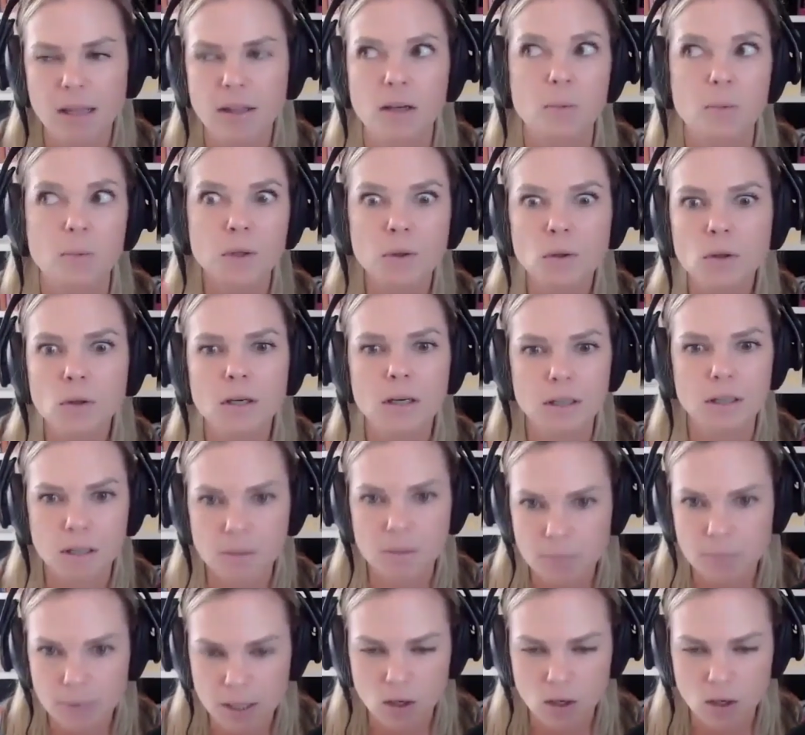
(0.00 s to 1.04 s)
Like when you look in the
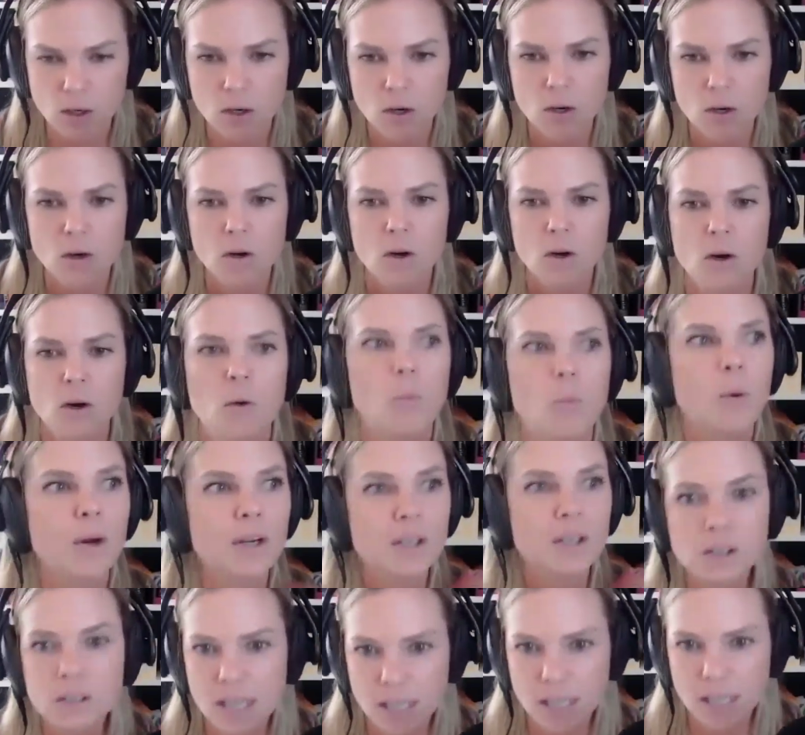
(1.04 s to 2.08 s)
mirror, when
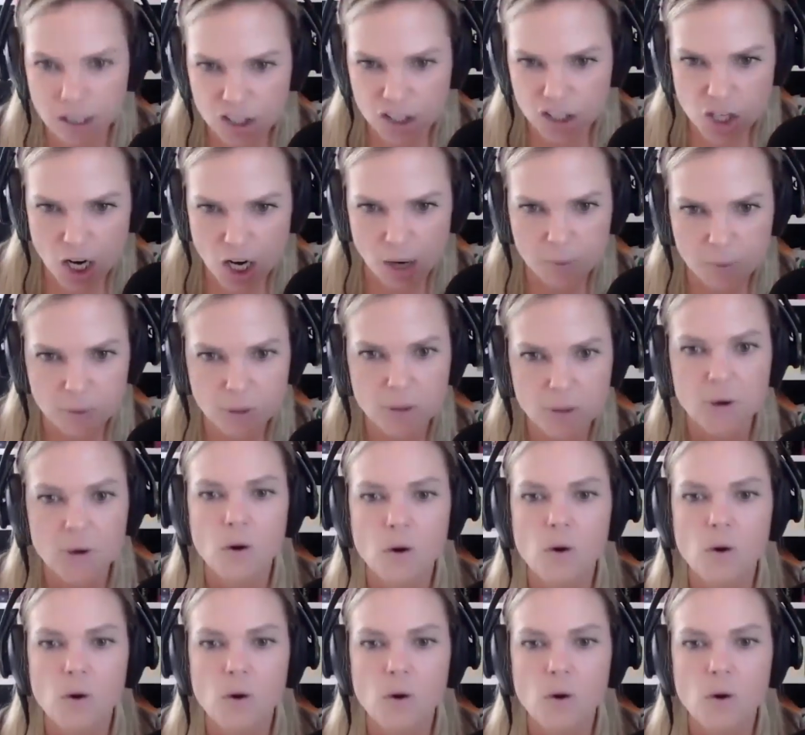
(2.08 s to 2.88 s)
you're taking a shower,